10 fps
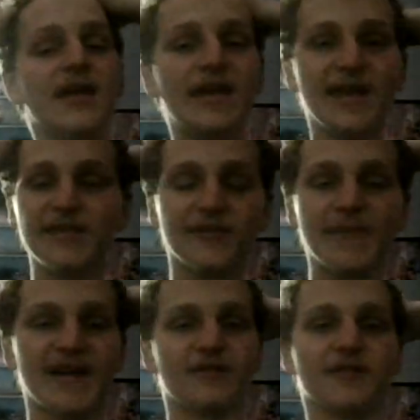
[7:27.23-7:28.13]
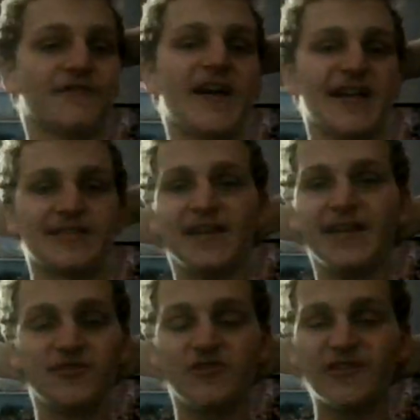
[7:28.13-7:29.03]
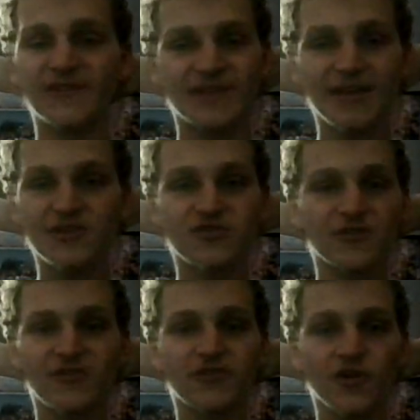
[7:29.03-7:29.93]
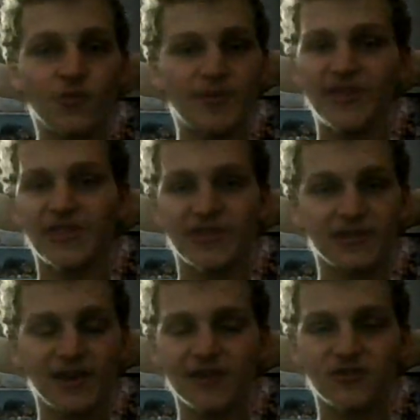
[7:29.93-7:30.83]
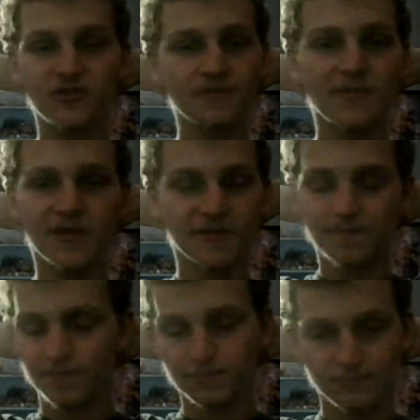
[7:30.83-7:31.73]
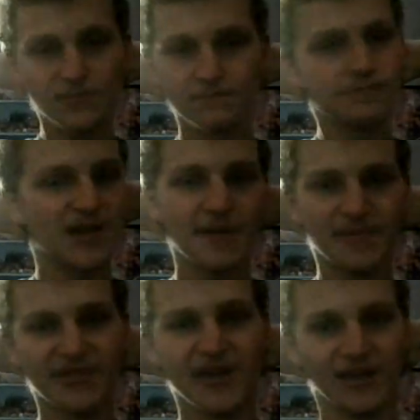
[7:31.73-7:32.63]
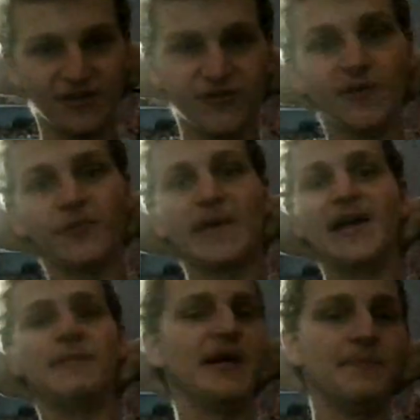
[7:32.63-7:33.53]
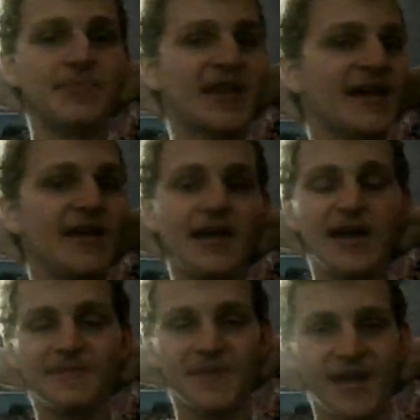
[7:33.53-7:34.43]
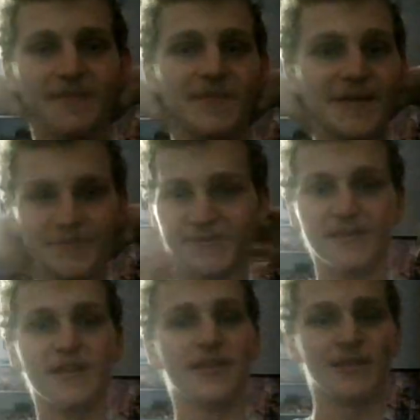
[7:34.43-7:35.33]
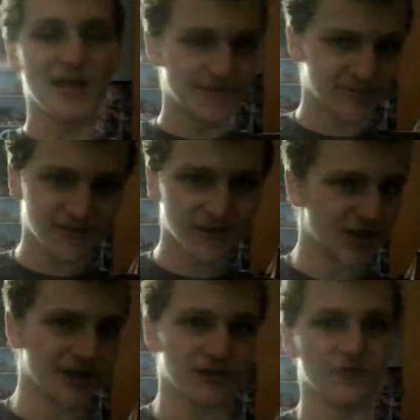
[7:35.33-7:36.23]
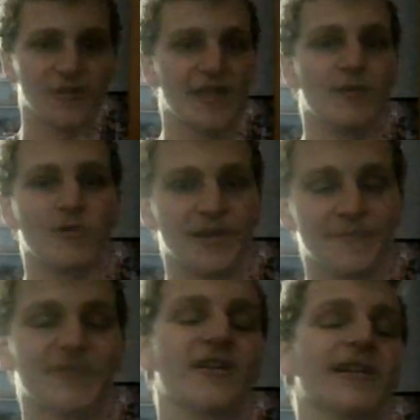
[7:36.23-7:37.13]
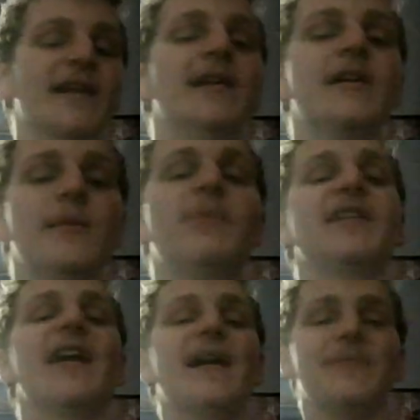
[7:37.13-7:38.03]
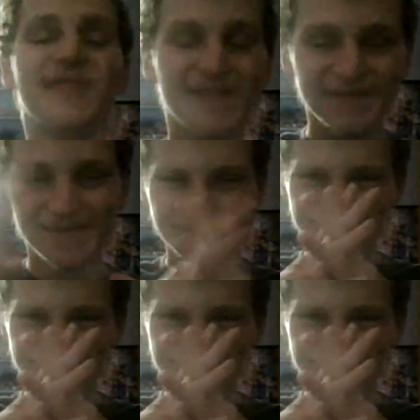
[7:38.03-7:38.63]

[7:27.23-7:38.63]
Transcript: as a matter of fact. And it's just so it's not pathetic, excuse me. I'm still on using that word, I'm sorry. But yeah, it's